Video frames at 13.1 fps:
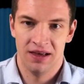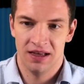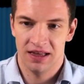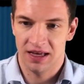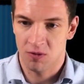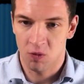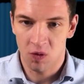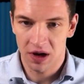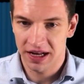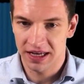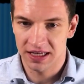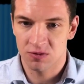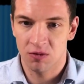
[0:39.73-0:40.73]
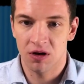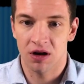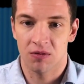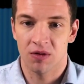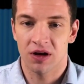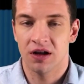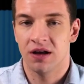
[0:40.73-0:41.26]
Like, what is
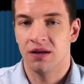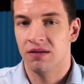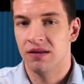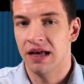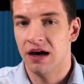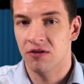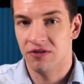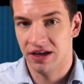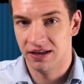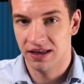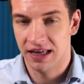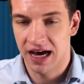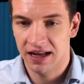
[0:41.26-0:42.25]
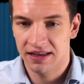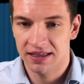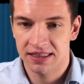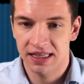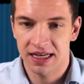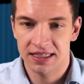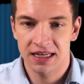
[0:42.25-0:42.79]
work? We're going to delve into that
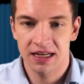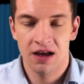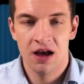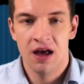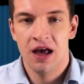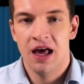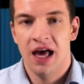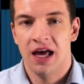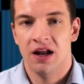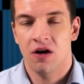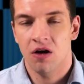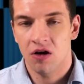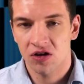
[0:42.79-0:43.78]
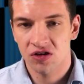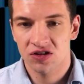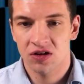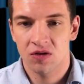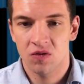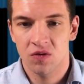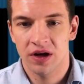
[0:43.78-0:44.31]
this lesson. And
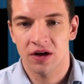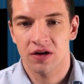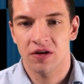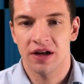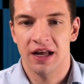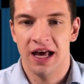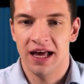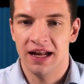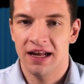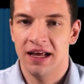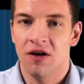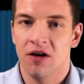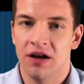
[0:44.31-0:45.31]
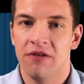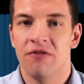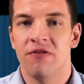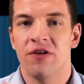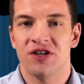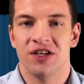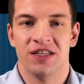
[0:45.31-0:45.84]
also we are going to end it on
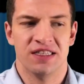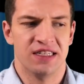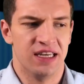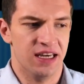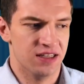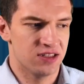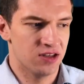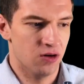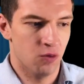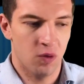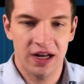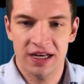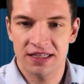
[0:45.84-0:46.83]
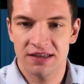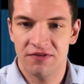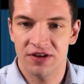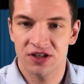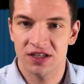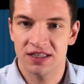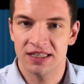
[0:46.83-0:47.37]
efficiency. So what is
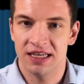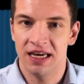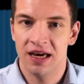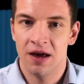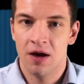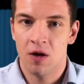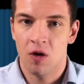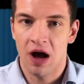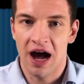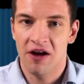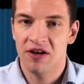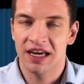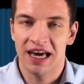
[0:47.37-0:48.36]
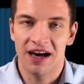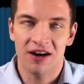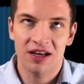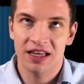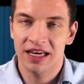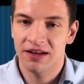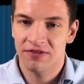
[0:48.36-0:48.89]
efficiency? How to
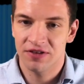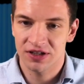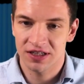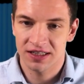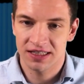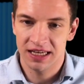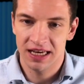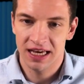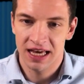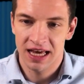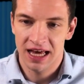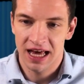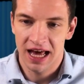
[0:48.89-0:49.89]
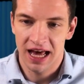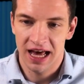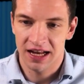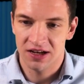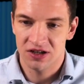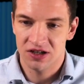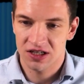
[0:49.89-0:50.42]
calculate efficiency?
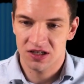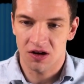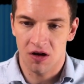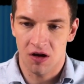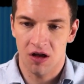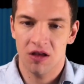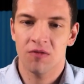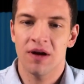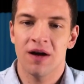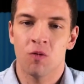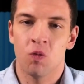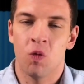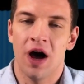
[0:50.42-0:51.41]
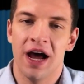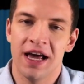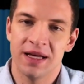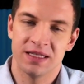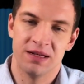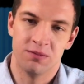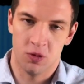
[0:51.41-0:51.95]
And just all around why
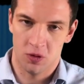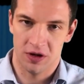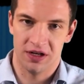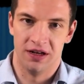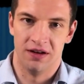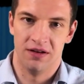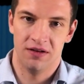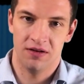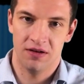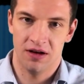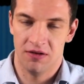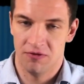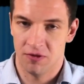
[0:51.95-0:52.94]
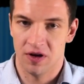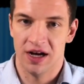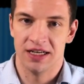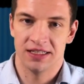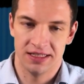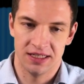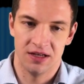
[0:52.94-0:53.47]
it's important for
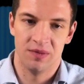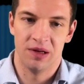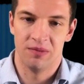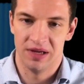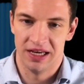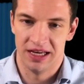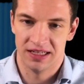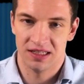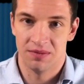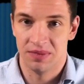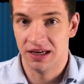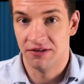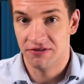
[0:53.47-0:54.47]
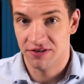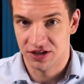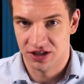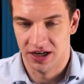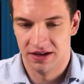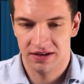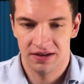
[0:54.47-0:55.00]
us as human beings to be
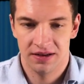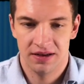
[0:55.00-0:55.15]
efficient.